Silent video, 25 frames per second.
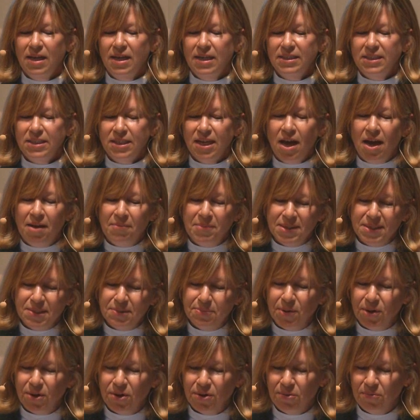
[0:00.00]
Thomas
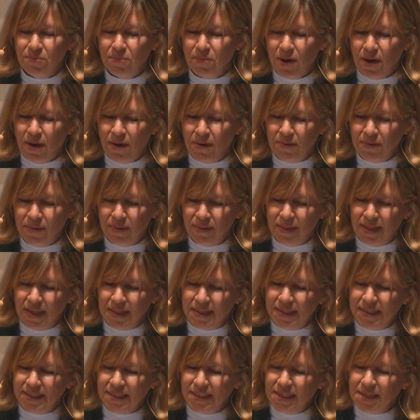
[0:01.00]
Merton wrote that
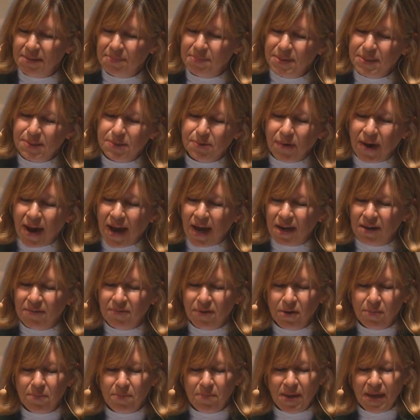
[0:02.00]
the deepest ground of
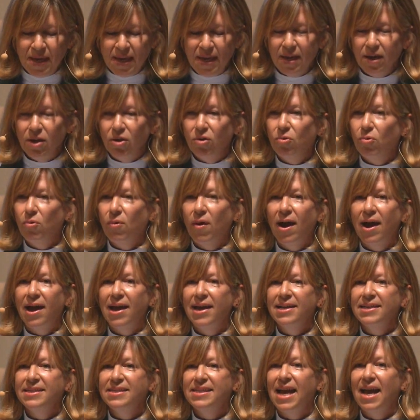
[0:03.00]
our being
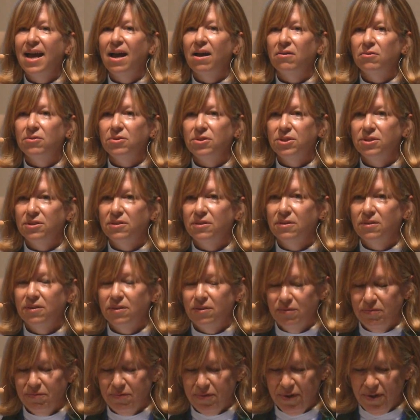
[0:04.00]
cries out
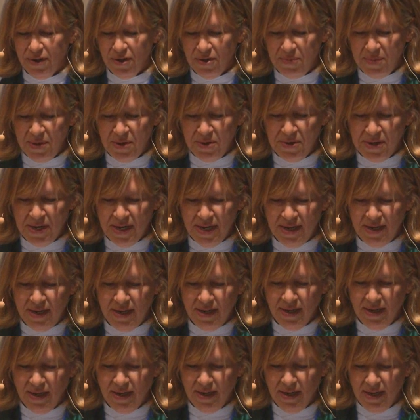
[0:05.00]
for
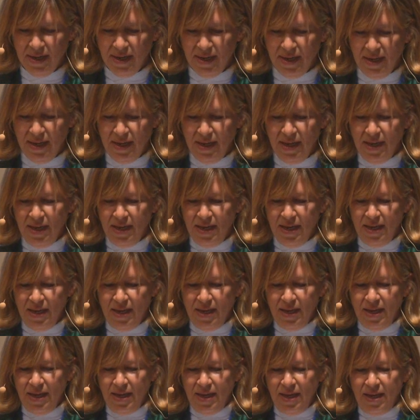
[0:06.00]
communion.
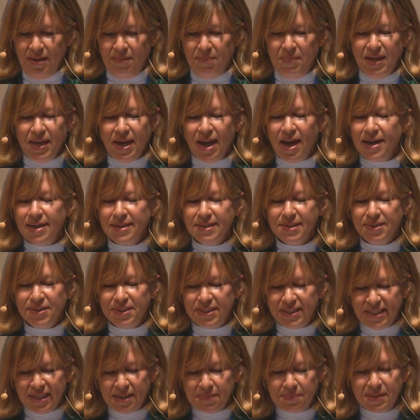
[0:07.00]
Because our
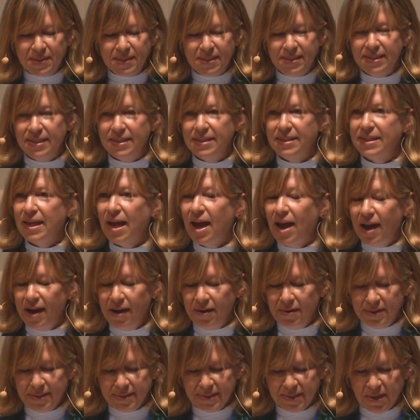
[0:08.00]
deepest
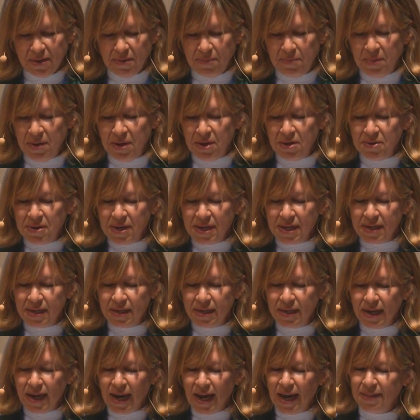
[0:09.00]
desire is
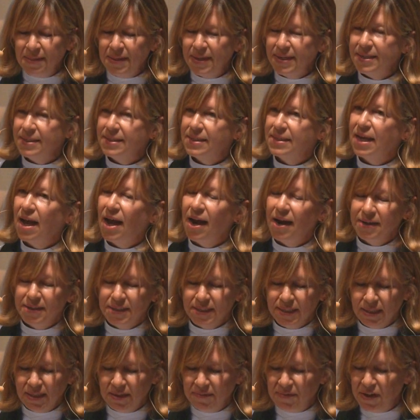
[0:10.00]
communion and the desire
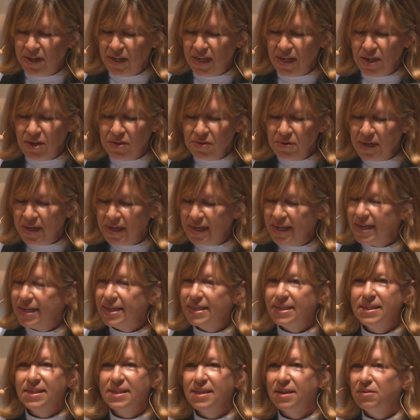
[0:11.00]
to live in union
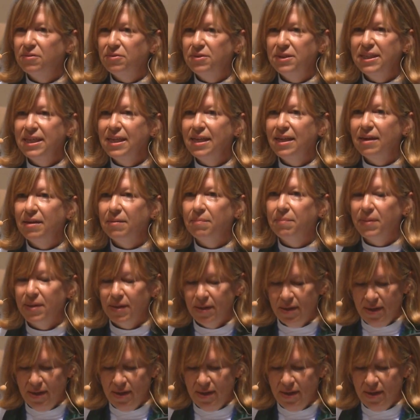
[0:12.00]
is so deep,